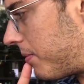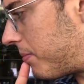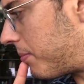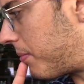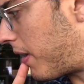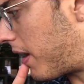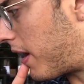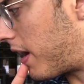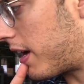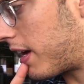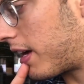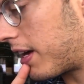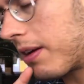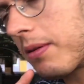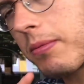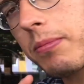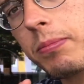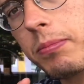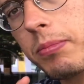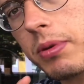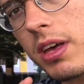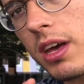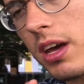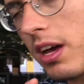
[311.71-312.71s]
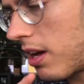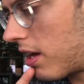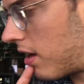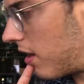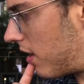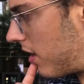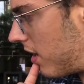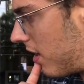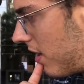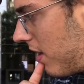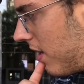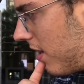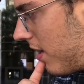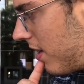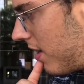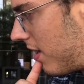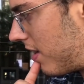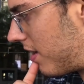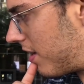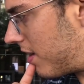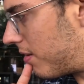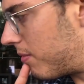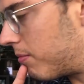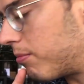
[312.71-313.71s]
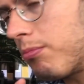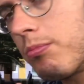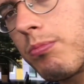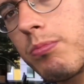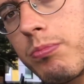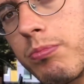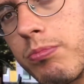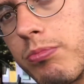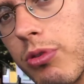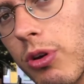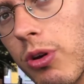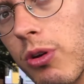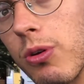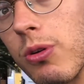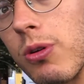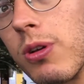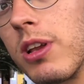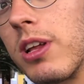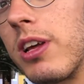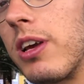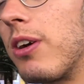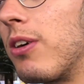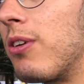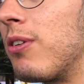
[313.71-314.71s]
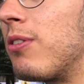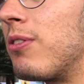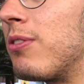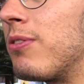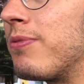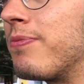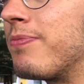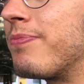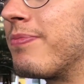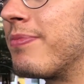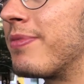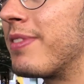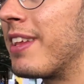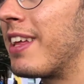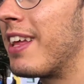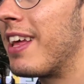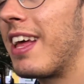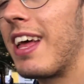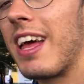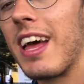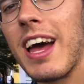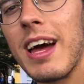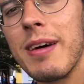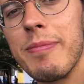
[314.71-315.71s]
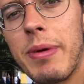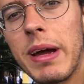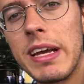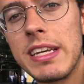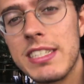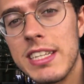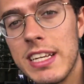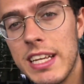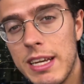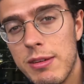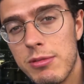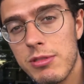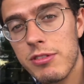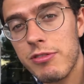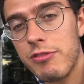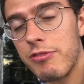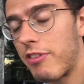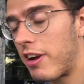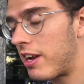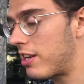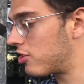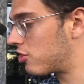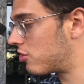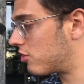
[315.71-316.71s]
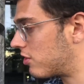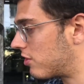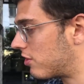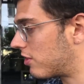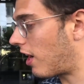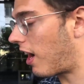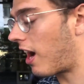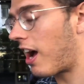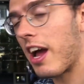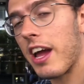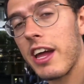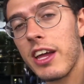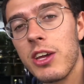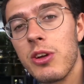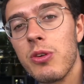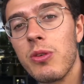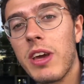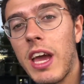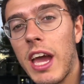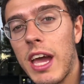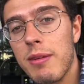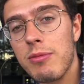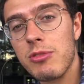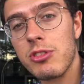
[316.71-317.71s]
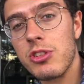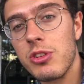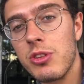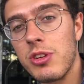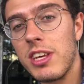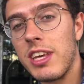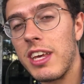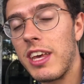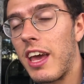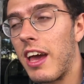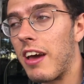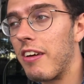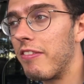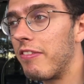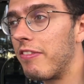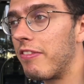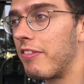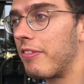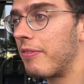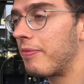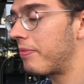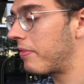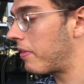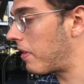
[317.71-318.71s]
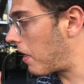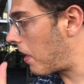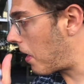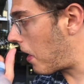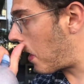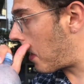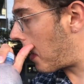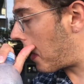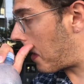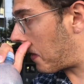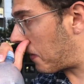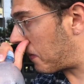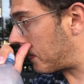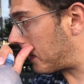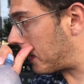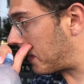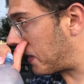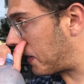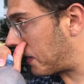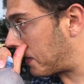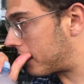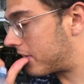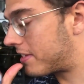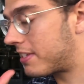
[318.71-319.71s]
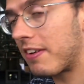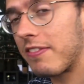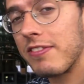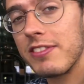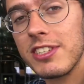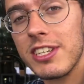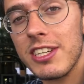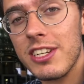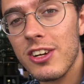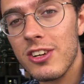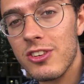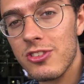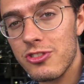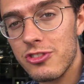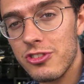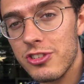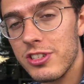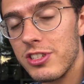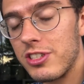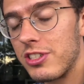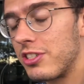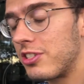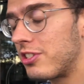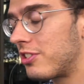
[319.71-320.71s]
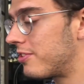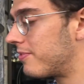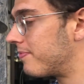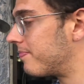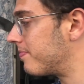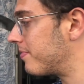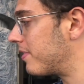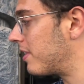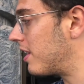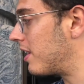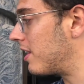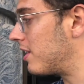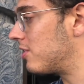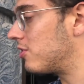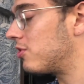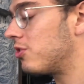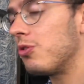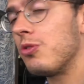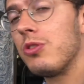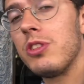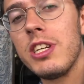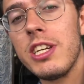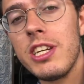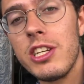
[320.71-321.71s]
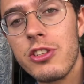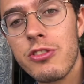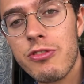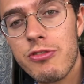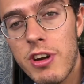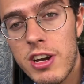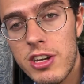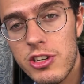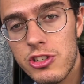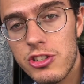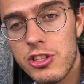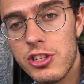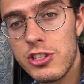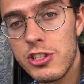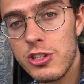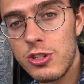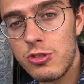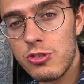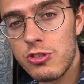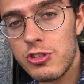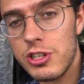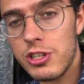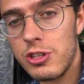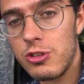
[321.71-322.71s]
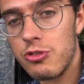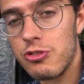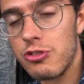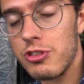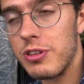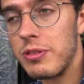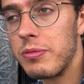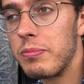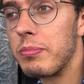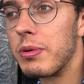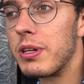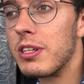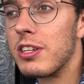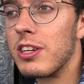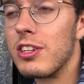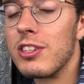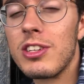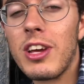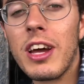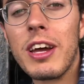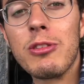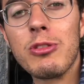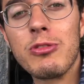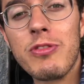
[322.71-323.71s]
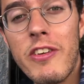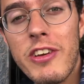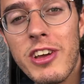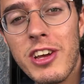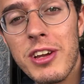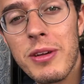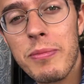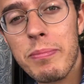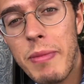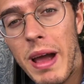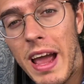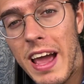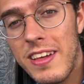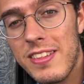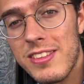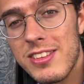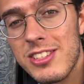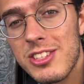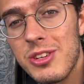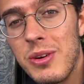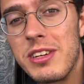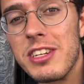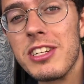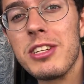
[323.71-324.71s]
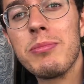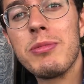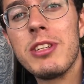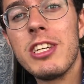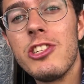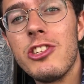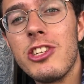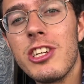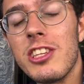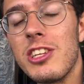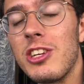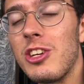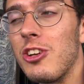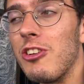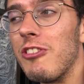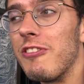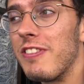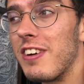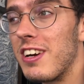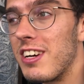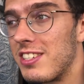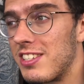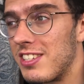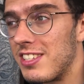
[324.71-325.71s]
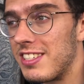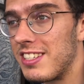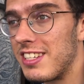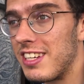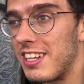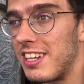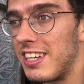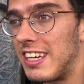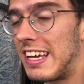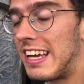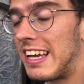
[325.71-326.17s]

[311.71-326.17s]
by Pierre Perolion, And basically he was a French guy who came to Kiev in the seventeen hundreds to teach French to children, but it turns out he was very good at math, so ended up teaching at the university.